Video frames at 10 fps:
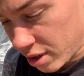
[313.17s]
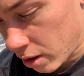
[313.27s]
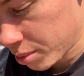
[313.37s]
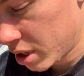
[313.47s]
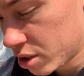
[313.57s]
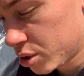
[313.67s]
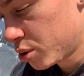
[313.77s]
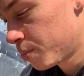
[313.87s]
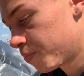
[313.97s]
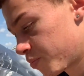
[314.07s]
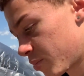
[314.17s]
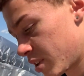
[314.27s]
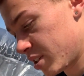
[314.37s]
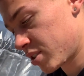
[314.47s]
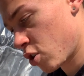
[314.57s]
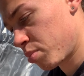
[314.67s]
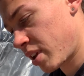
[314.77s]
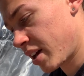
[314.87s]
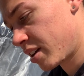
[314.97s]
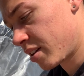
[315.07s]
now what I'm gonna do is start
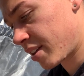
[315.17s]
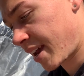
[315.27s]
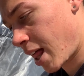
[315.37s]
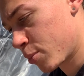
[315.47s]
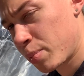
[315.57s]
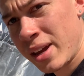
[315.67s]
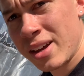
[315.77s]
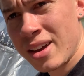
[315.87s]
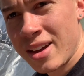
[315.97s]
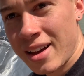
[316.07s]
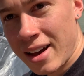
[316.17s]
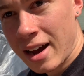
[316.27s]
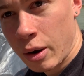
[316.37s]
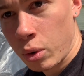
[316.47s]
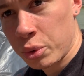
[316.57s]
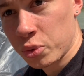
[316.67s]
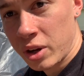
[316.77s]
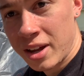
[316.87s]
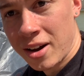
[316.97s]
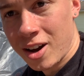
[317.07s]
applying the caliper paint. I went with
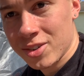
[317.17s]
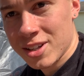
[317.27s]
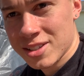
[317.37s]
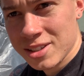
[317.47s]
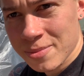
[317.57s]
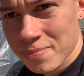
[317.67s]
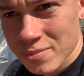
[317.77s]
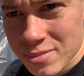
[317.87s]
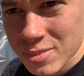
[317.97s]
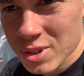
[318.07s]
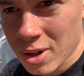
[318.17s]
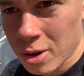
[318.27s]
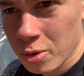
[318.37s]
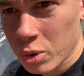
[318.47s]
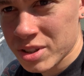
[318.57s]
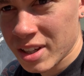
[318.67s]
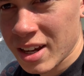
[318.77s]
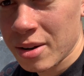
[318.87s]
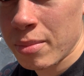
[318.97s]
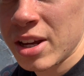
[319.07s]
red, obviously. So once
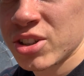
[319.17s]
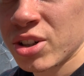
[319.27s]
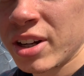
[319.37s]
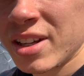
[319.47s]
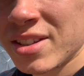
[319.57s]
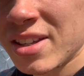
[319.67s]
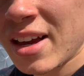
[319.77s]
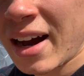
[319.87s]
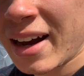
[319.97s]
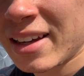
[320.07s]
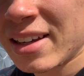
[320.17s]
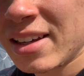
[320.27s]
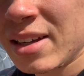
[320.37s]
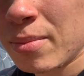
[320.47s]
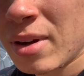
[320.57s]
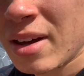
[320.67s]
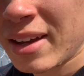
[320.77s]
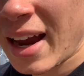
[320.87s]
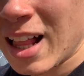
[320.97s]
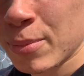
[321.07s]
again, make sure it is the high heat
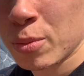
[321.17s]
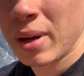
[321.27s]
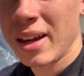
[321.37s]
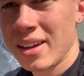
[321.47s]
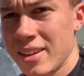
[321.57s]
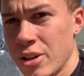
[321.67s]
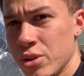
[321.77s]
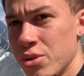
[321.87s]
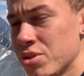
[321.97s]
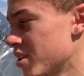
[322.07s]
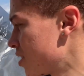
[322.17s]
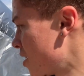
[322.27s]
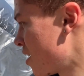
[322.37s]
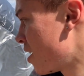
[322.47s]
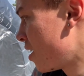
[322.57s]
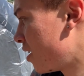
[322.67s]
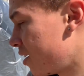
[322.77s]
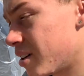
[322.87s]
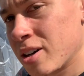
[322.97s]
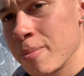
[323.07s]
caliper paint that you're using.
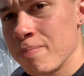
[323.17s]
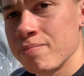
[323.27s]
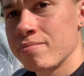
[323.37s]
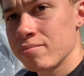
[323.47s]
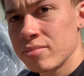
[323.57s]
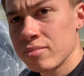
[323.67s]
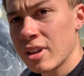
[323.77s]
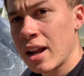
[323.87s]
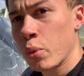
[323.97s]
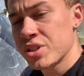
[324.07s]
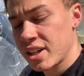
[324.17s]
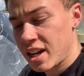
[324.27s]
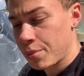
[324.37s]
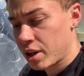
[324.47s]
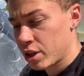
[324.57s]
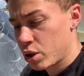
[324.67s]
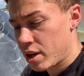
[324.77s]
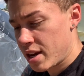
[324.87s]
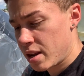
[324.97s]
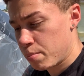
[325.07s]
And once again, I'm gonna go
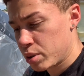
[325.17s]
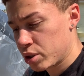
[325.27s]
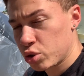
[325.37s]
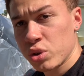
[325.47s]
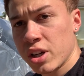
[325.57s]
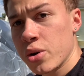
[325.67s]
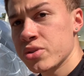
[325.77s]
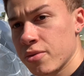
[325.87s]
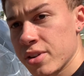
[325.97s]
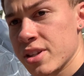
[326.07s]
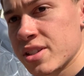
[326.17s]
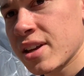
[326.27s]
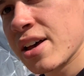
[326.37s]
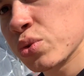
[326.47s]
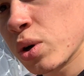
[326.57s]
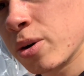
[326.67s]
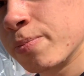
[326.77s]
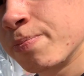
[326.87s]
ahead and put 3 coats of this as well.